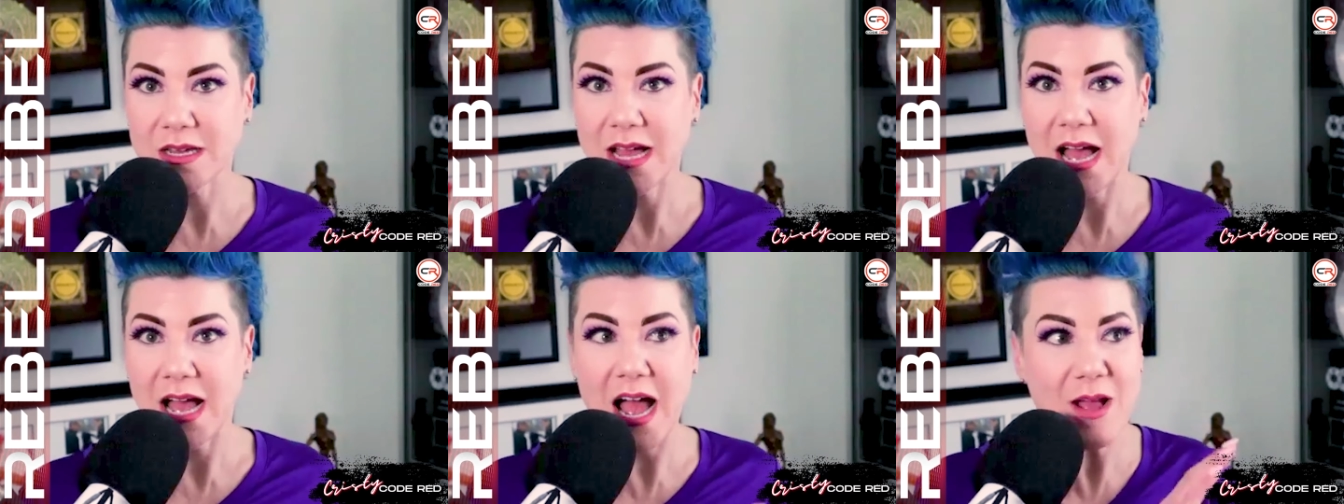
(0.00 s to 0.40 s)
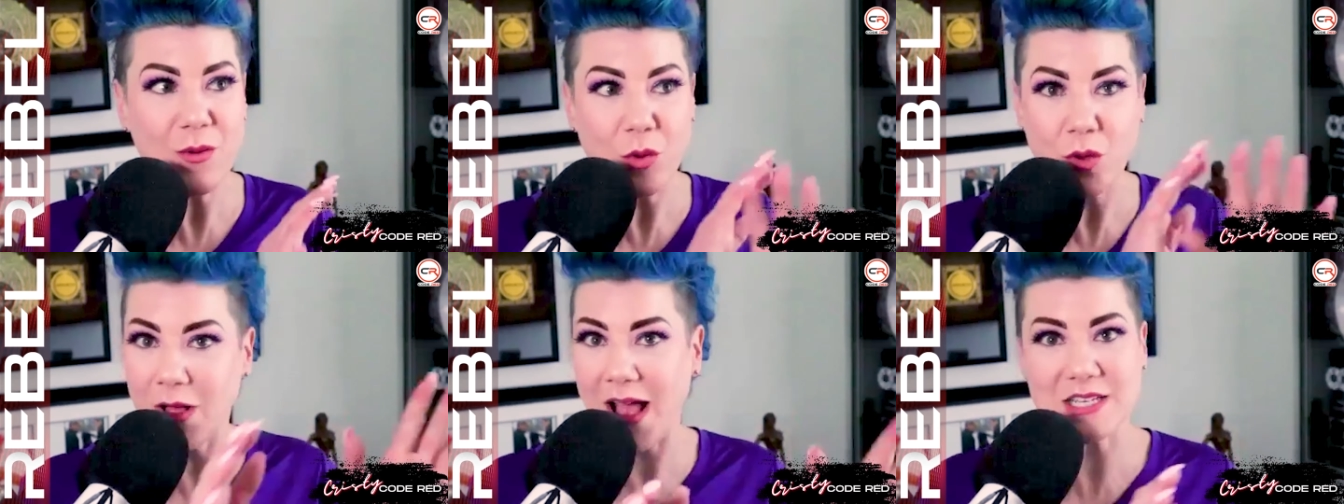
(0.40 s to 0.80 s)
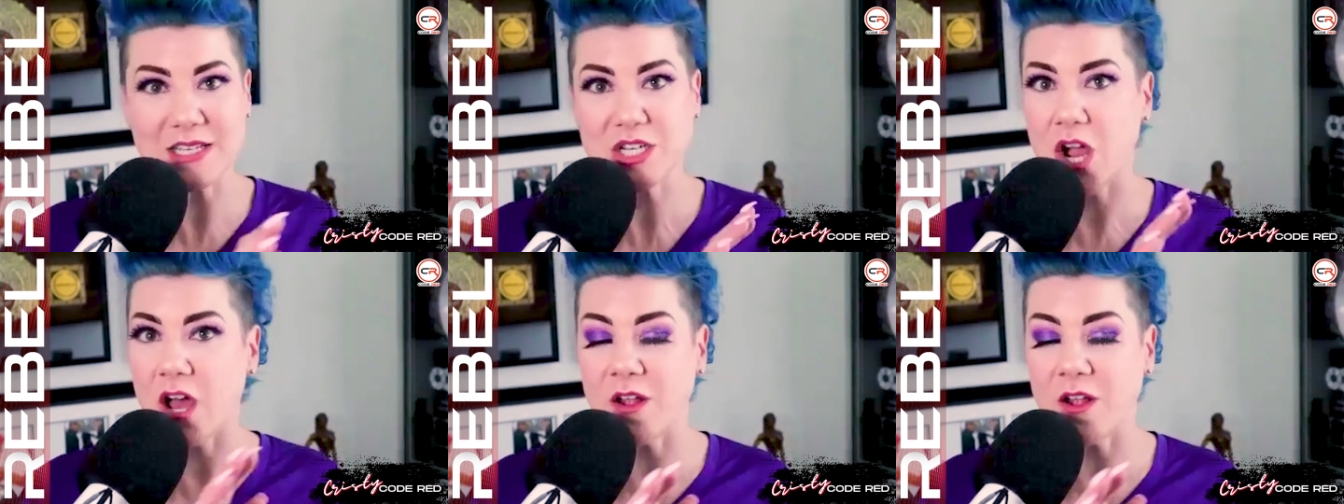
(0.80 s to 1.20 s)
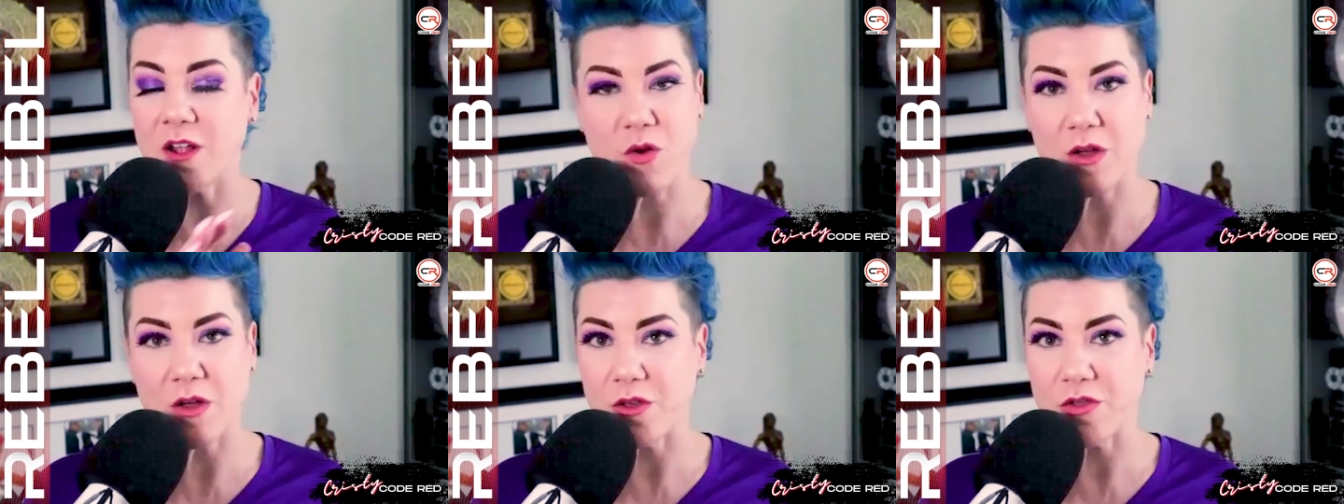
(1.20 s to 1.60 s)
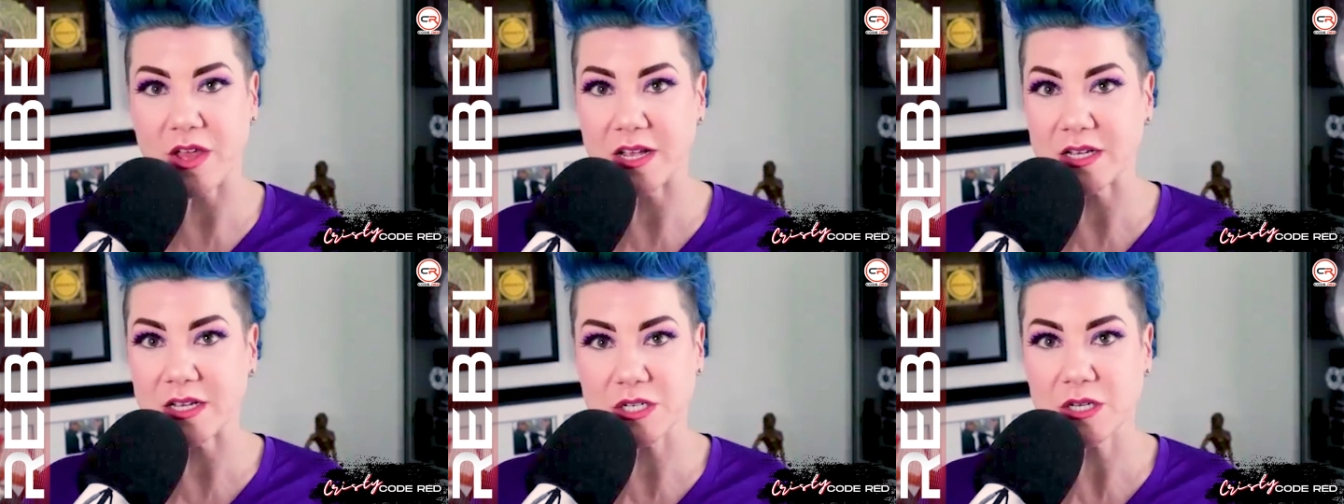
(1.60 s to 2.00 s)
i will ask god for other
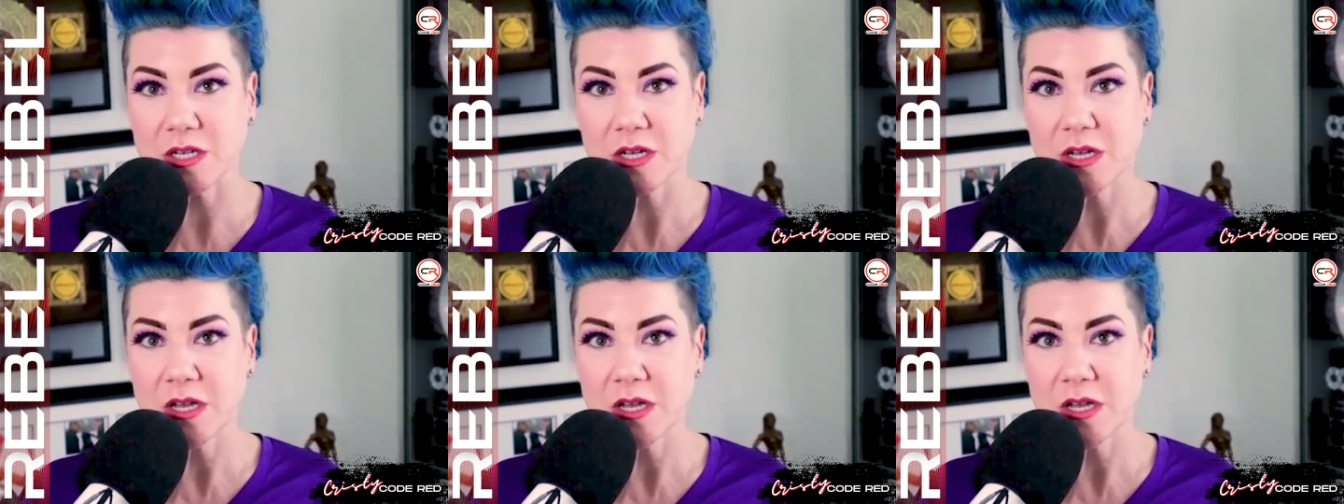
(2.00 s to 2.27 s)
things